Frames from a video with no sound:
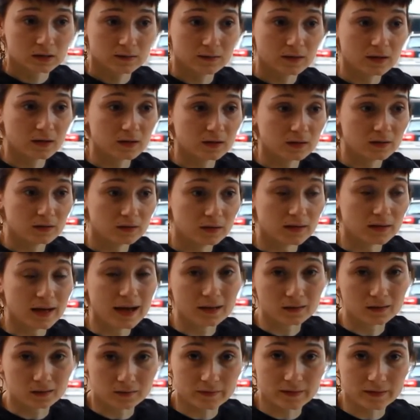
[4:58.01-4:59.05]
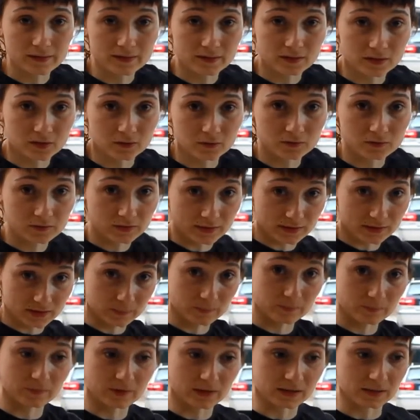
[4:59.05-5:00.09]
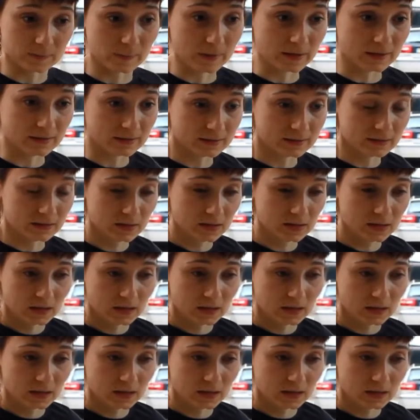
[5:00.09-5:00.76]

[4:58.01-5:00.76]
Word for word: they can handle their secure their their space.